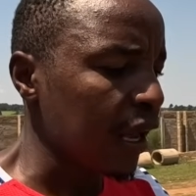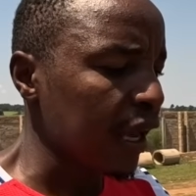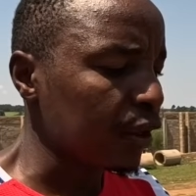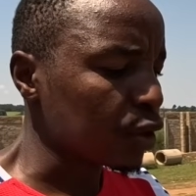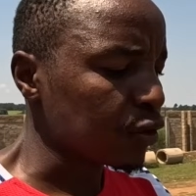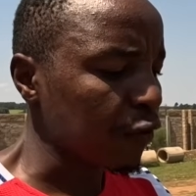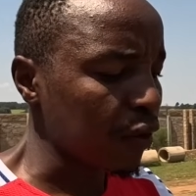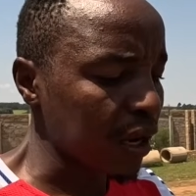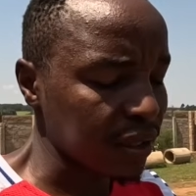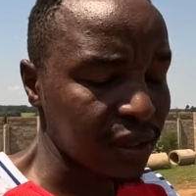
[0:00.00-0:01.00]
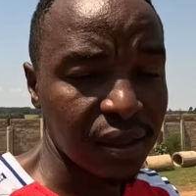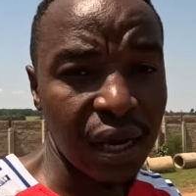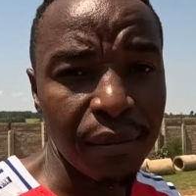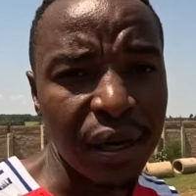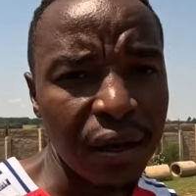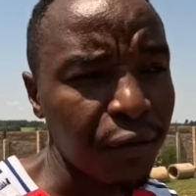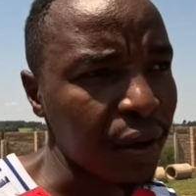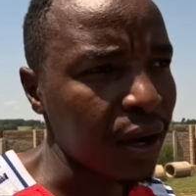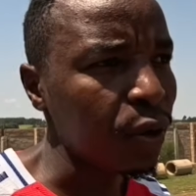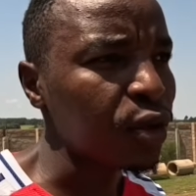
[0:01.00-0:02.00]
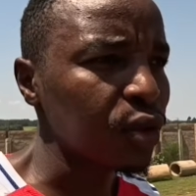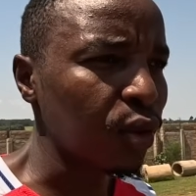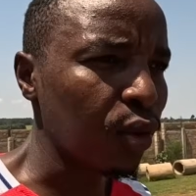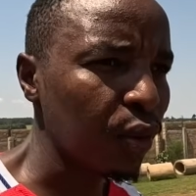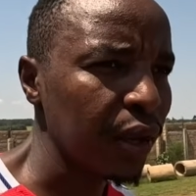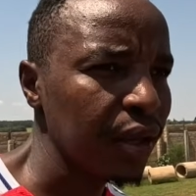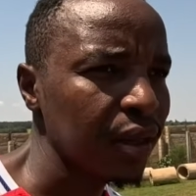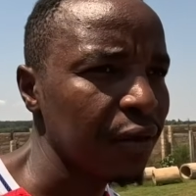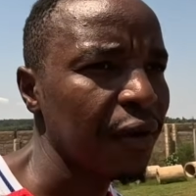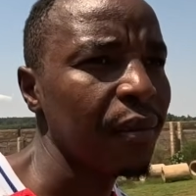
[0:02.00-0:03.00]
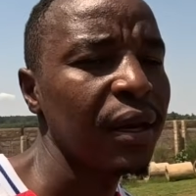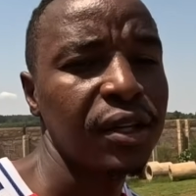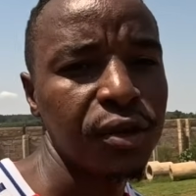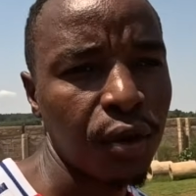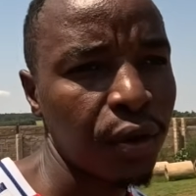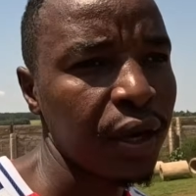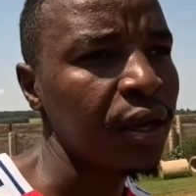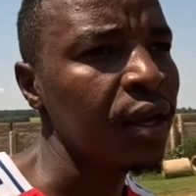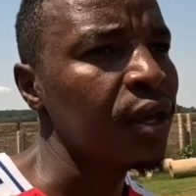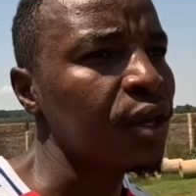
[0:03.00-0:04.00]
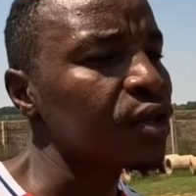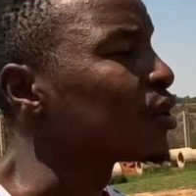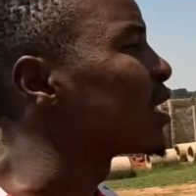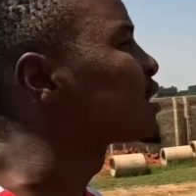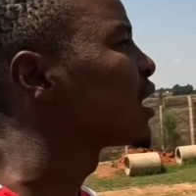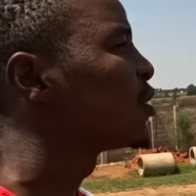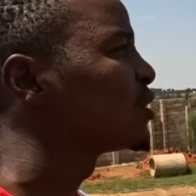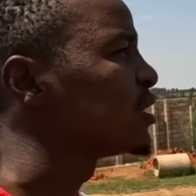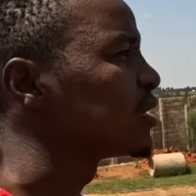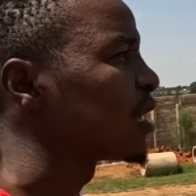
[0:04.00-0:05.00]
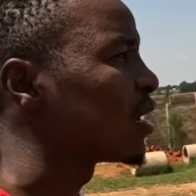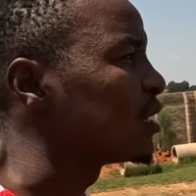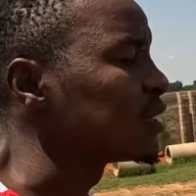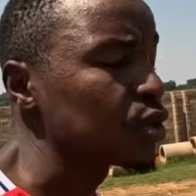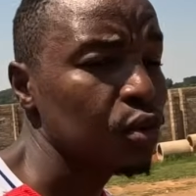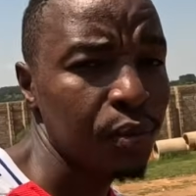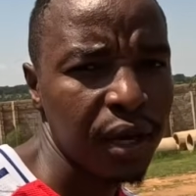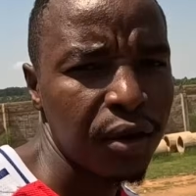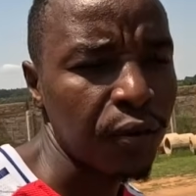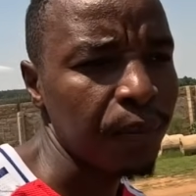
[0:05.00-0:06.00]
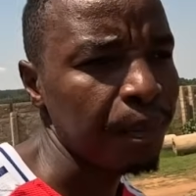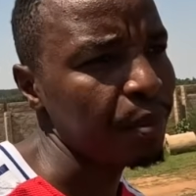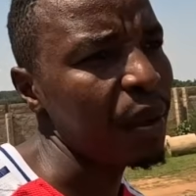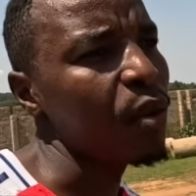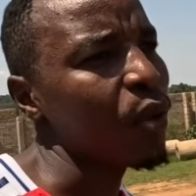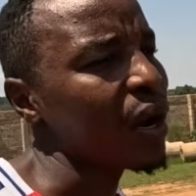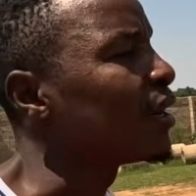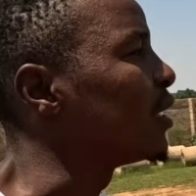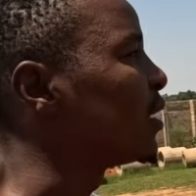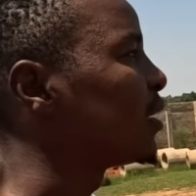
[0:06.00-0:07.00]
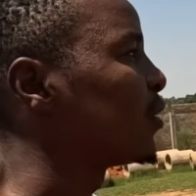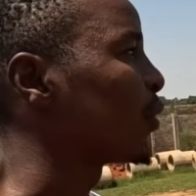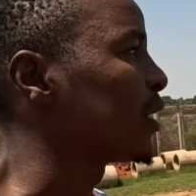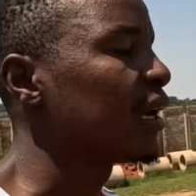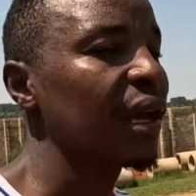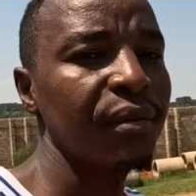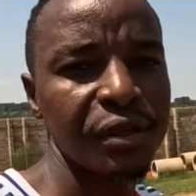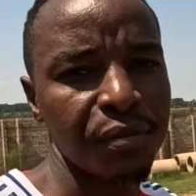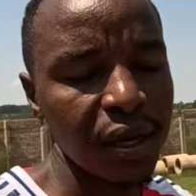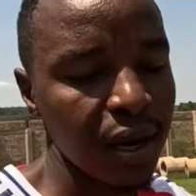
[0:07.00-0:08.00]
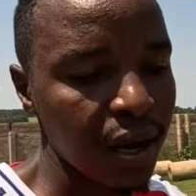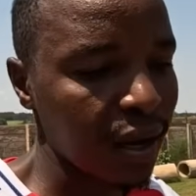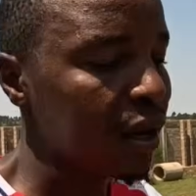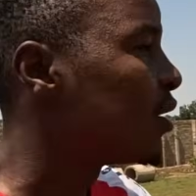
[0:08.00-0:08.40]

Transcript: And also for us, I believe we are also growing, the family is growing, so that house is a 2-bedroom. Maybe one day when Liam is bigger,